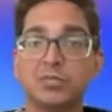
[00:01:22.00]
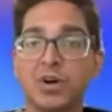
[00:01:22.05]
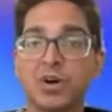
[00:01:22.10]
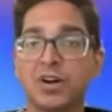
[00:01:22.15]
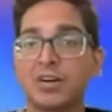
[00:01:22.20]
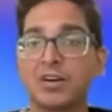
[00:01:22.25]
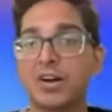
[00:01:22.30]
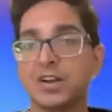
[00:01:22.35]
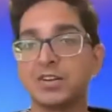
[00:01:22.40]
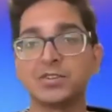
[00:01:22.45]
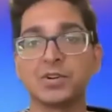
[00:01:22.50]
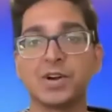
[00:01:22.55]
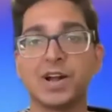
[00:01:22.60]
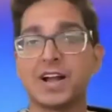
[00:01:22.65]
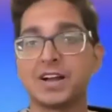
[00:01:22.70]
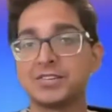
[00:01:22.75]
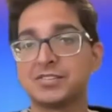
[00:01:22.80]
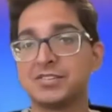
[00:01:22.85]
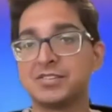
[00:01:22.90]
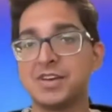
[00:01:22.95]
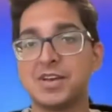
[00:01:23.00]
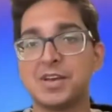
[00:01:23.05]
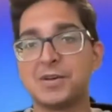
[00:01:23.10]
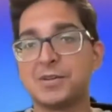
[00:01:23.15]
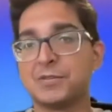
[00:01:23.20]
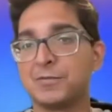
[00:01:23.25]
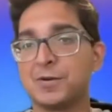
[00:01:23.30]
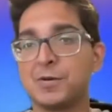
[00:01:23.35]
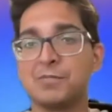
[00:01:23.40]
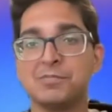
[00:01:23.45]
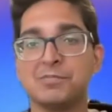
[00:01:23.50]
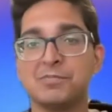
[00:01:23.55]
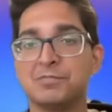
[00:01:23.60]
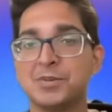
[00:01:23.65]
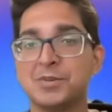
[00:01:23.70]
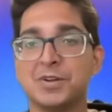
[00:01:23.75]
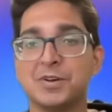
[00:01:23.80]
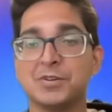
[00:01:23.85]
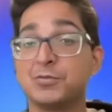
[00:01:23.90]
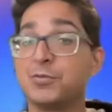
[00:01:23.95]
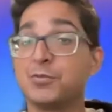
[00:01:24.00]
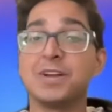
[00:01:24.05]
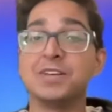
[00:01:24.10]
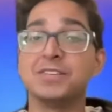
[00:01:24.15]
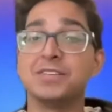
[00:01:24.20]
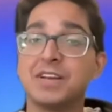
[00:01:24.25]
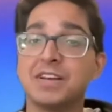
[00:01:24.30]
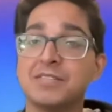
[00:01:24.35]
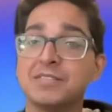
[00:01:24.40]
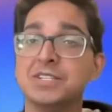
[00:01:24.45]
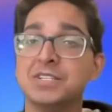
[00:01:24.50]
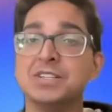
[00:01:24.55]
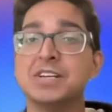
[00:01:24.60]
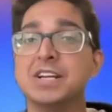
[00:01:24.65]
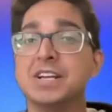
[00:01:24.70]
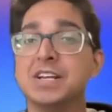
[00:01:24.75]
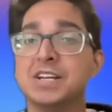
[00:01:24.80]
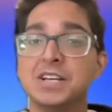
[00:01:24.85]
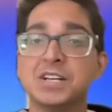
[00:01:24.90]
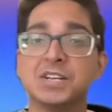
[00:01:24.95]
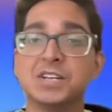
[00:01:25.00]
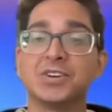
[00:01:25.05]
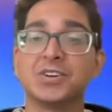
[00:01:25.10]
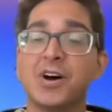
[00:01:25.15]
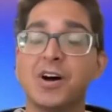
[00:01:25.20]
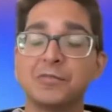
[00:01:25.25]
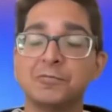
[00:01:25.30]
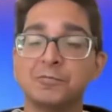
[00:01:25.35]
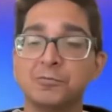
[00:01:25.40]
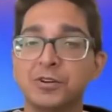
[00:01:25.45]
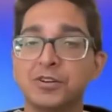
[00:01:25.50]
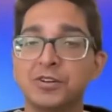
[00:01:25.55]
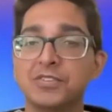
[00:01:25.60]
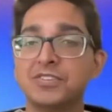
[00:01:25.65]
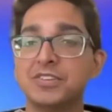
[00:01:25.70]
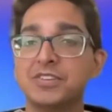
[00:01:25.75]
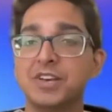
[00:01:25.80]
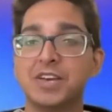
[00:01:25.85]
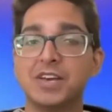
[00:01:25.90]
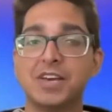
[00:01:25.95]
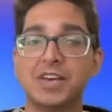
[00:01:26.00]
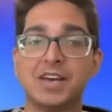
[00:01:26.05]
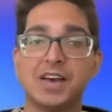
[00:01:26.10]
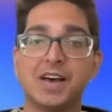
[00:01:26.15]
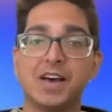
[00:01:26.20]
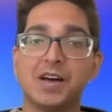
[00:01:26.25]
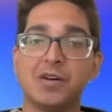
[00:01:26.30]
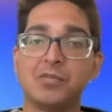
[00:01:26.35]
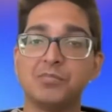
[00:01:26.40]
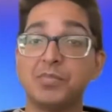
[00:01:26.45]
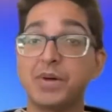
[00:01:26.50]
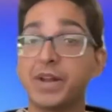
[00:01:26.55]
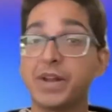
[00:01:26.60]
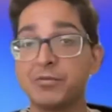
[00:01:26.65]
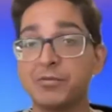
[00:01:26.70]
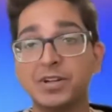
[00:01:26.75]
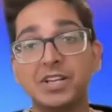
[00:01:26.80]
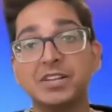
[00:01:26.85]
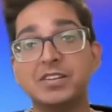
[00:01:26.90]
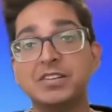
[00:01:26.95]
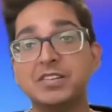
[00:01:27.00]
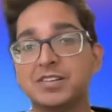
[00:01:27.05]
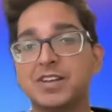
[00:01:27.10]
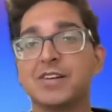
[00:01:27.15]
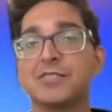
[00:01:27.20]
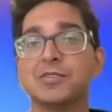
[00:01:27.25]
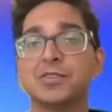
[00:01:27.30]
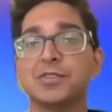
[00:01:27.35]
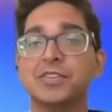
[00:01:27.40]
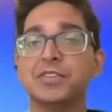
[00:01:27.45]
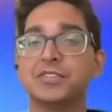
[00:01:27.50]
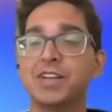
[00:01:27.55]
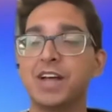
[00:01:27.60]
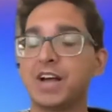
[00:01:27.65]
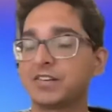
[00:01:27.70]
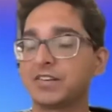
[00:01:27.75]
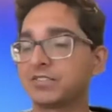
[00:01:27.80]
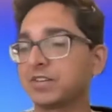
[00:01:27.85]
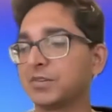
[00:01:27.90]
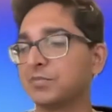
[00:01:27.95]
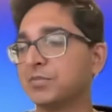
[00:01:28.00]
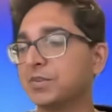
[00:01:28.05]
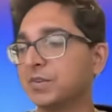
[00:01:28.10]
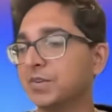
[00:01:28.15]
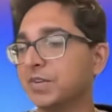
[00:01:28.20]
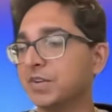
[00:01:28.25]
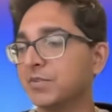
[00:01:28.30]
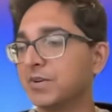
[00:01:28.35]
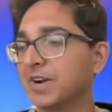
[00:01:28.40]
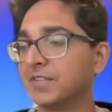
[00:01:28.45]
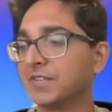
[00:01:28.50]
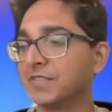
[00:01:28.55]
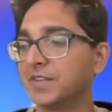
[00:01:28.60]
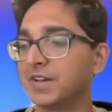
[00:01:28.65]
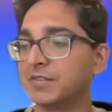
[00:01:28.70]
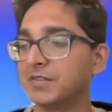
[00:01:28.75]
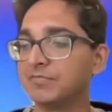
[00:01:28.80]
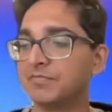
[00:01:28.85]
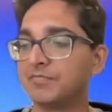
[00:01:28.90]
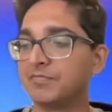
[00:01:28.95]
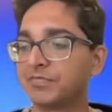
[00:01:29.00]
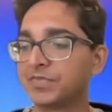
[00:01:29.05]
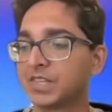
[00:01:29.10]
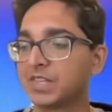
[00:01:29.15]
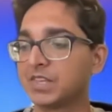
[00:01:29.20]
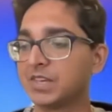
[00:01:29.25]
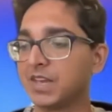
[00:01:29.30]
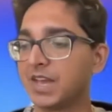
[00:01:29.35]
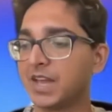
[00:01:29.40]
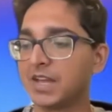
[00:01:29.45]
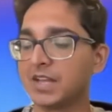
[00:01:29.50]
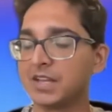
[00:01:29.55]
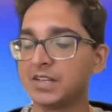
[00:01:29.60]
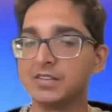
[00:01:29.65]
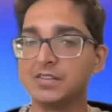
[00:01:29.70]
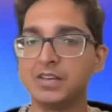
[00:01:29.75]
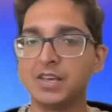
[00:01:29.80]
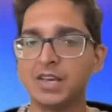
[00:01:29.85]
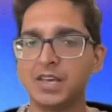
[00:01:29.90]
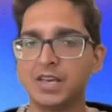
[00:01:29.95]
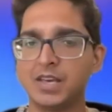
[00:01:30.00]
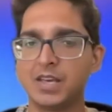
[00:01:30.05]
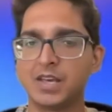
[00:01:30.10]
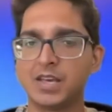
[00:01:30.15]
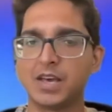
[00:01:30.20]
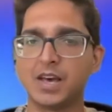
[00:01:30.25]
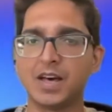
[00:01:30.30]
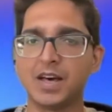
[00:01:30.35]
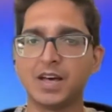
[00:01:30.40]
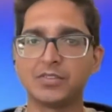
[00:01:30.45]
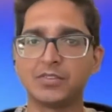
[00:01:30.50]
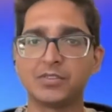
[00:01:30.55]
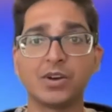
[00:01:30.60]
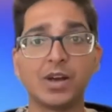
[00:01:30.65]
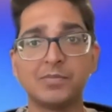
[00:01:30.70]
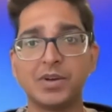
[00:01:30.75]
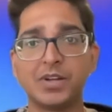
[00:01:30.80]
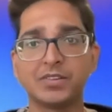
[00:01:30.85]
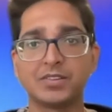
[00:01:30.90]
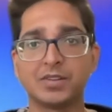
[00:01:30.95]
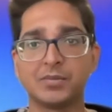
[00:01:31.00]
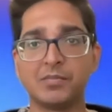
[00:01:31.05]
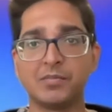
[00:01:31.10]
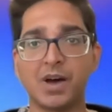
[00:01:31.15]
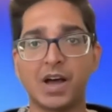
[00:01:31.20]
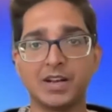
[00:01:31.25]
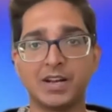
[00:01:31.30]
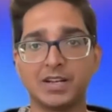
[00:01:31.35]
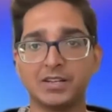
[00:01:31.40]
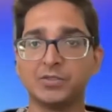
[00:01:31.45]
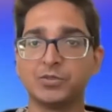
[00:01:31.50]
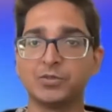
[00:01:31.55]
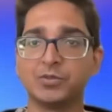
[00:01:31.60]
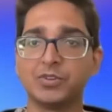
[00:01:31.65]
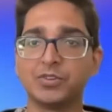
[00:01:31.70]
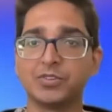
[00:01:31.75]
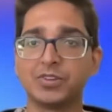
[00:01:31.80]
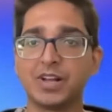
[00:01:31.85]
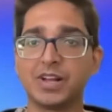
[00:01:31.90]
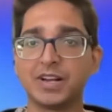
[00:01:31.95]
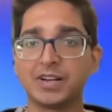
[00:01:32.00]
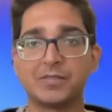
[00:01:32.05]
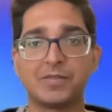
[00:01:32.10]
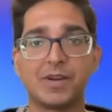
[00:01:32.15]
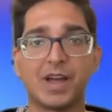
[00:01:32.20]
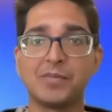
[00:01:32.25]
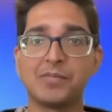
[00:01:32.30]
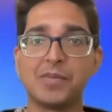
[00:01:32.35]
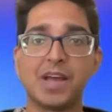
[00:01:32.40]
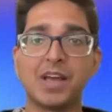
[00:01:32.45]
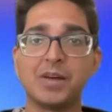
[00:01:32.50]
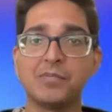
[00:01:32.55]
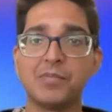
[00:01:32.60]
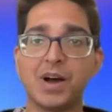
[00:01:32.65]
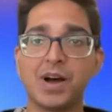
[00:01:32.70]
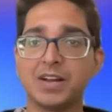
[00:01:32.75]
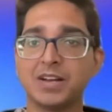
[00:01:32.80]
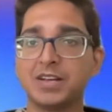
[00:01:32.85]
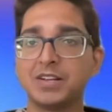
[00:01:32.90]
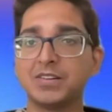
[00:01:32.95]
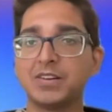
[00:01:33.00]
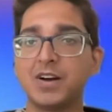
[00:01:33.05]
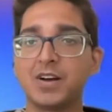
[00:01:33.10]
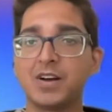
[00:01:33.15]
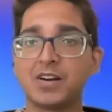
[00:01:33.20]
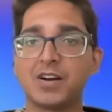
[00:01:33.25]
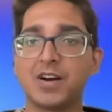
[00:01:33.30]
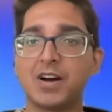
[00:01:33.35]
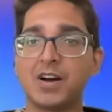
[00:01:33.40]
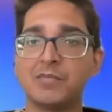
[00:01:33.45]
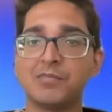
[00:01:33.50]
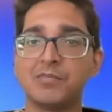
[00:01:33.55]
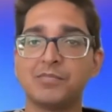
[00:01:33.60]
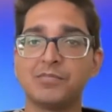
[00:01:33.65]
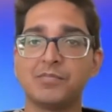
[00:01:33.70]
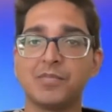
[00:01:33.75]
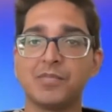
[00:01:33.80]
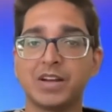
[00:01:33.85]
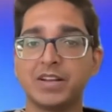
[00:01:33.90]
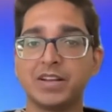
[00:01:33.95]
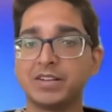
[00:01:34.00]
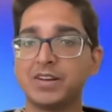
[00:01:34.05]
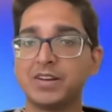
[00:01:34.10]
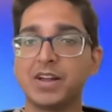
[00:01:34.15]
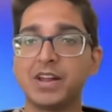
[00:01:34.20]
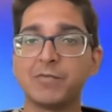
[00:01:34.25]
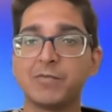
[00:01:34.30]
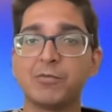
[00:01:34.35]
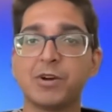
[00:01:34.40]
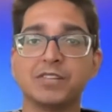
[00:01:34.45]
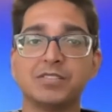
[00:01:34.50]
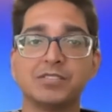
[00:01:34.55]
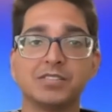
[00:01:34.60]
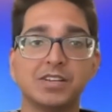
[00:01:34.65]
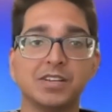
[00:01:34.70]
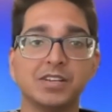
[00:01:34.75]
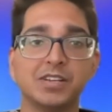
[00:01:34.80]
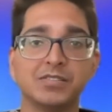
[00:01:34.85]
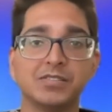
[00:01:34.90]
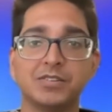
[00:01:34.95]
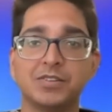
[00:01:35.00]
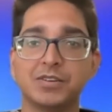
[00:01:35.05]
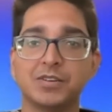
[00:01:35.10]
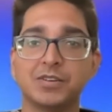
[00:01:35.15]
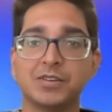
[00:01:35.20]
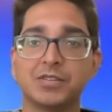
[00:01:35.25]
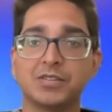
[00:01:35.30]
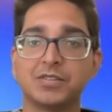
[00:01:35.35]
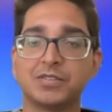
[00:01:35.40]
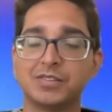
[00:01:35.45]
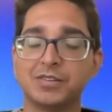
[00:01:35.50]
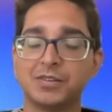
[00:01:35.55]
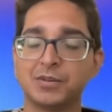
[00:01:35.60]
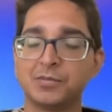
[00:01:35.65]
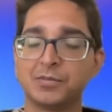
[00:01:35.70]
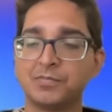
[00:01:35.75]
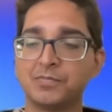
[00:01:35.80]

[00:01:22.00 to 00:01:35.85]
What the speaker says: contracts from 2017-ish onwards. But I really discovered the Stacks community around then. And so I built some mining tools like mamining.com, mining.nyc to